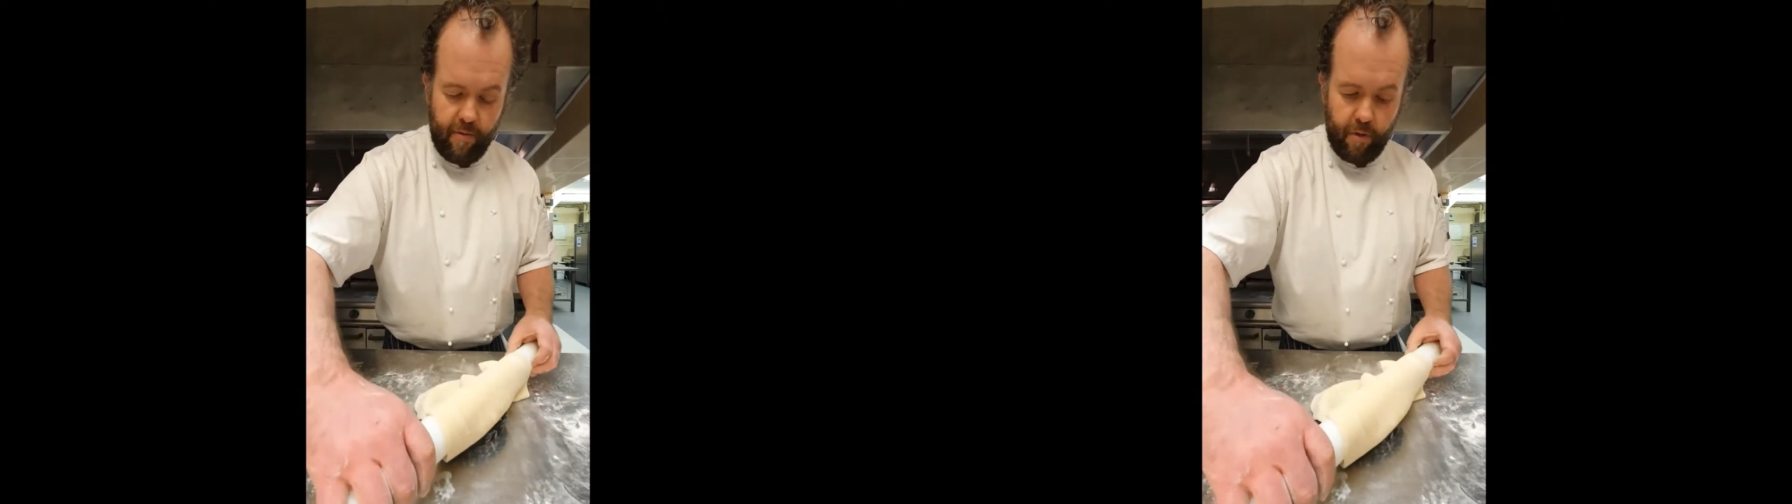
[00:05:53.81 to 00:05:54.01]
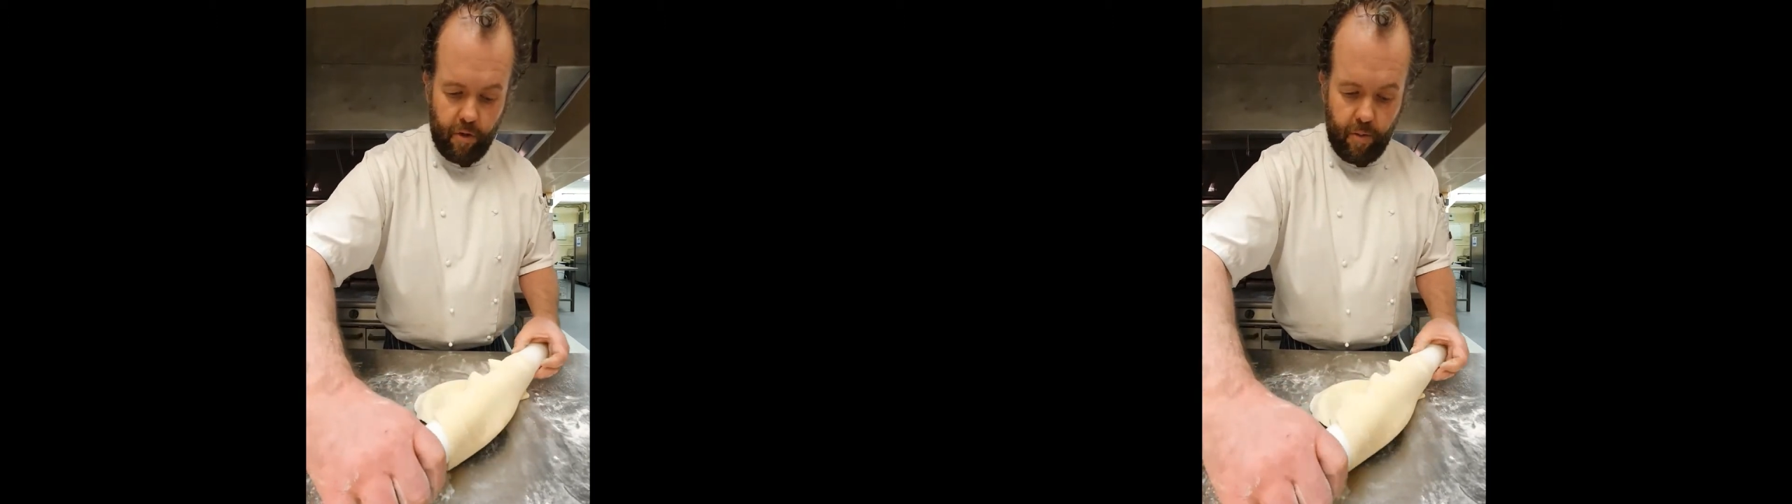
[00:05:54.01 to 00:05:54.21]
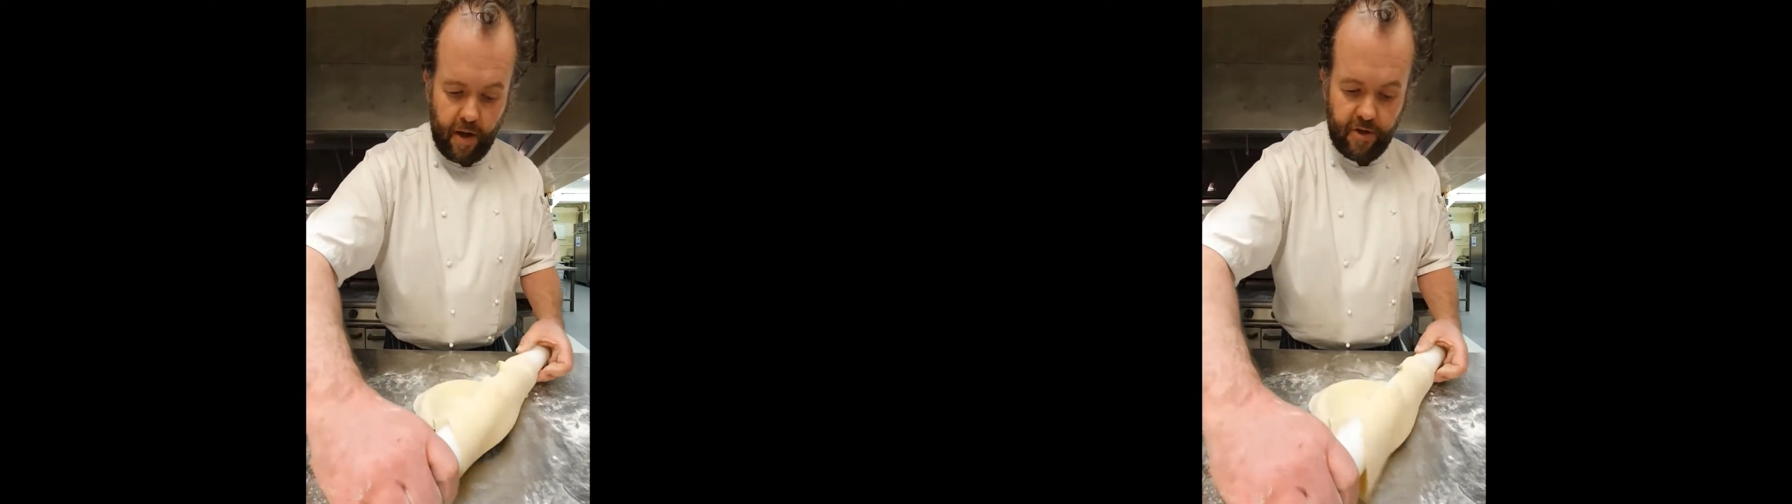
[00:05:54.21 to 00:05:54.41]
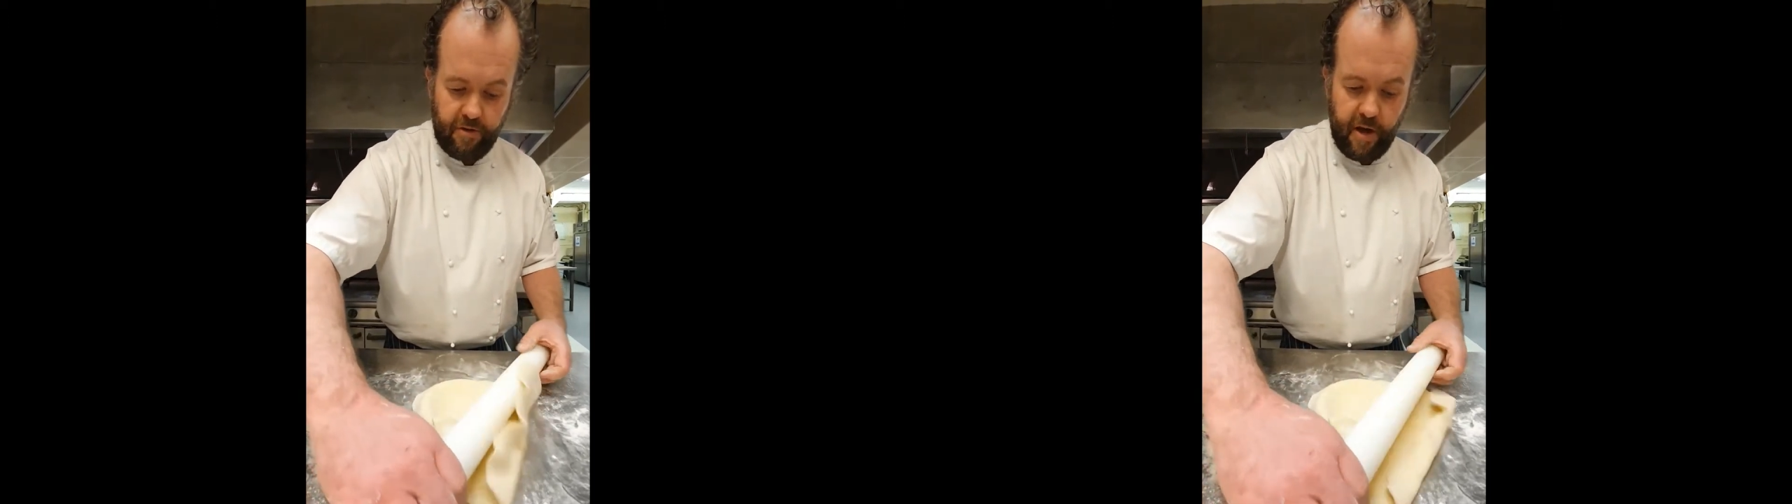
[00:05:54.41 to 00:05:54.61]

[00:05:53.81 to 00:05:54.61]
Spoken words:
your pastry.